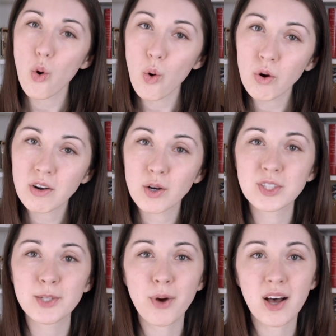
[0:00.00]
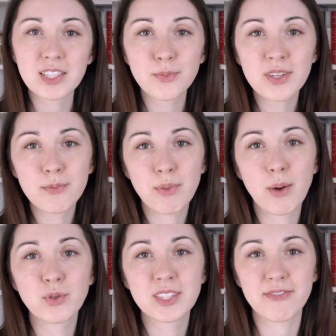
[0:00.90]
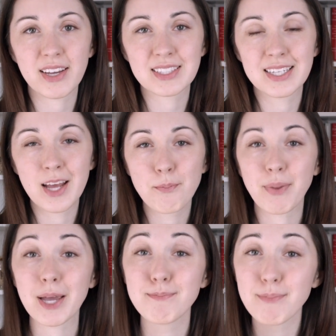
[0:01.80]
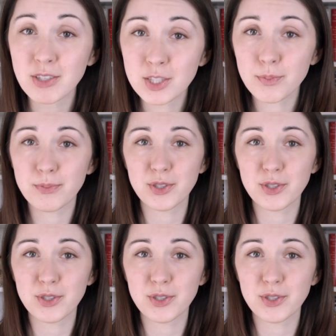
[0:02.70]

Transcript: Or was it possible that Bub was affected by multiple